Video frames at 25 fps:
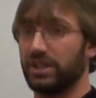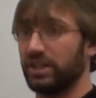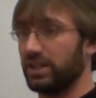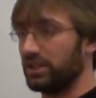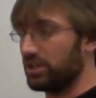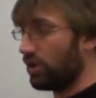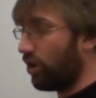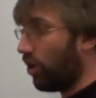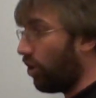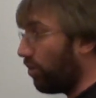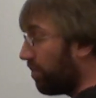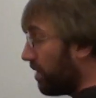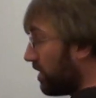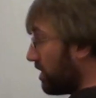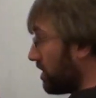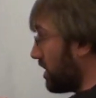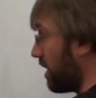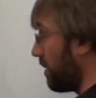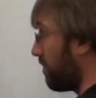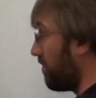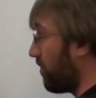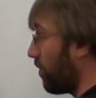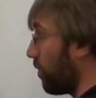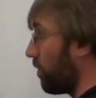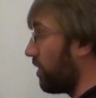and it opens
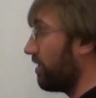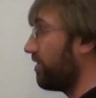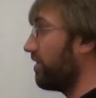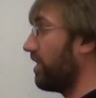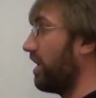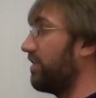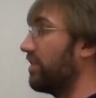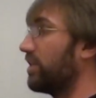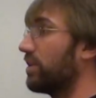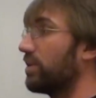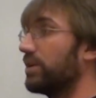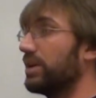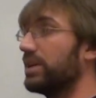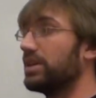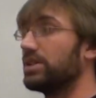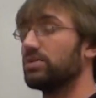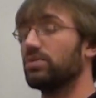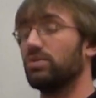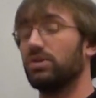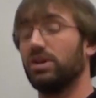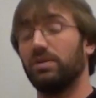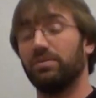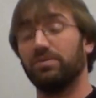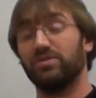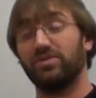up 45
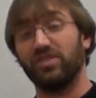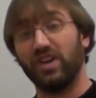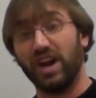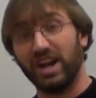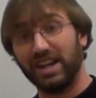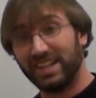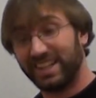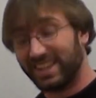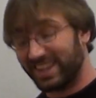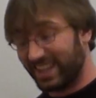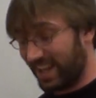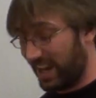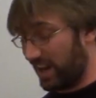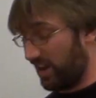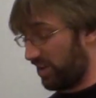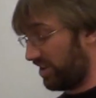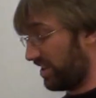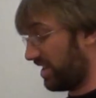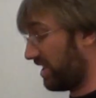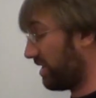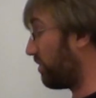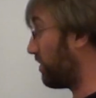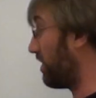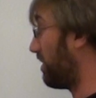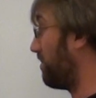degrees. When I'm finding the
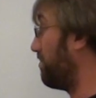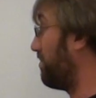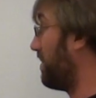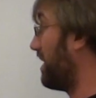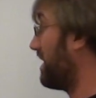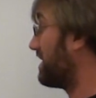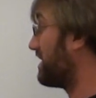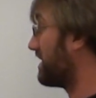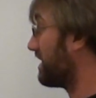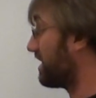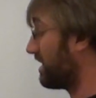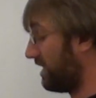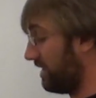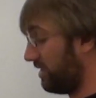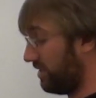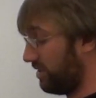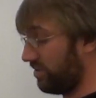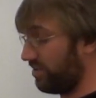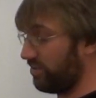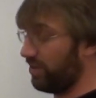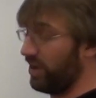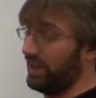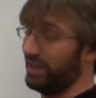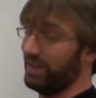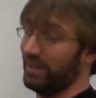area, what I'm basically
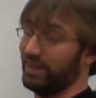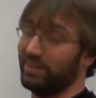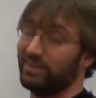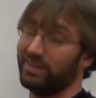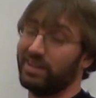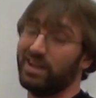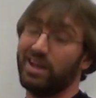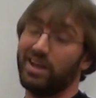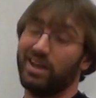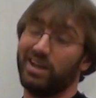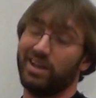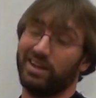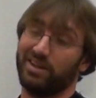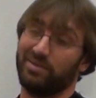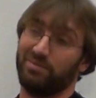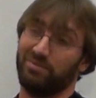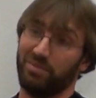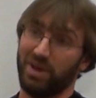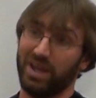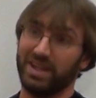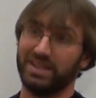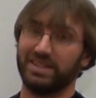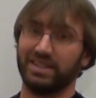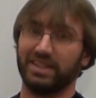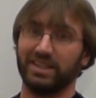doing, well,
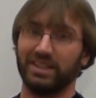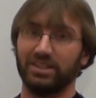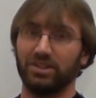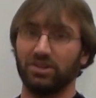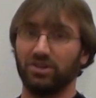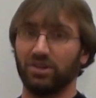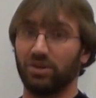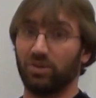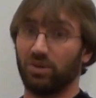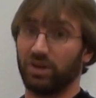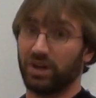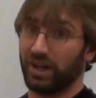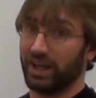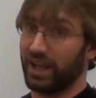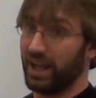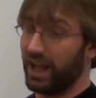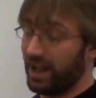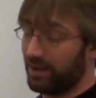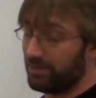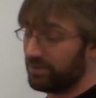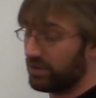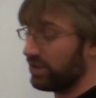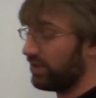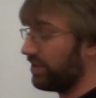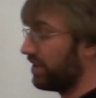basically doing, what I
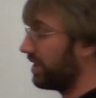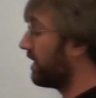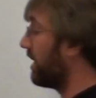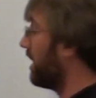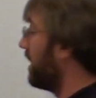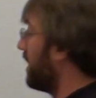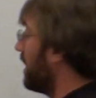am doing,